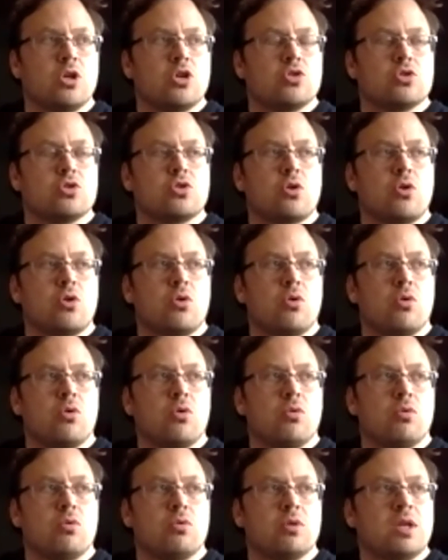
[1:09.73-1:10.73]

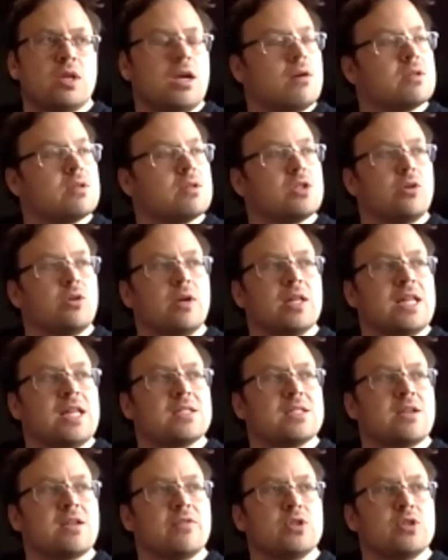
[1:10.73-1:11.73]
So yeah, I was learning that
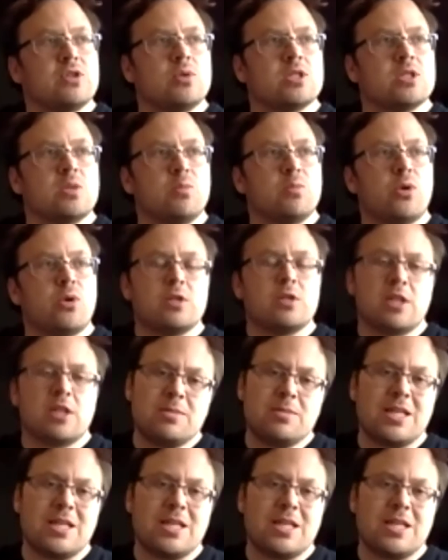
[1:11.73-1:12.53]
stuff and doing some prototypes.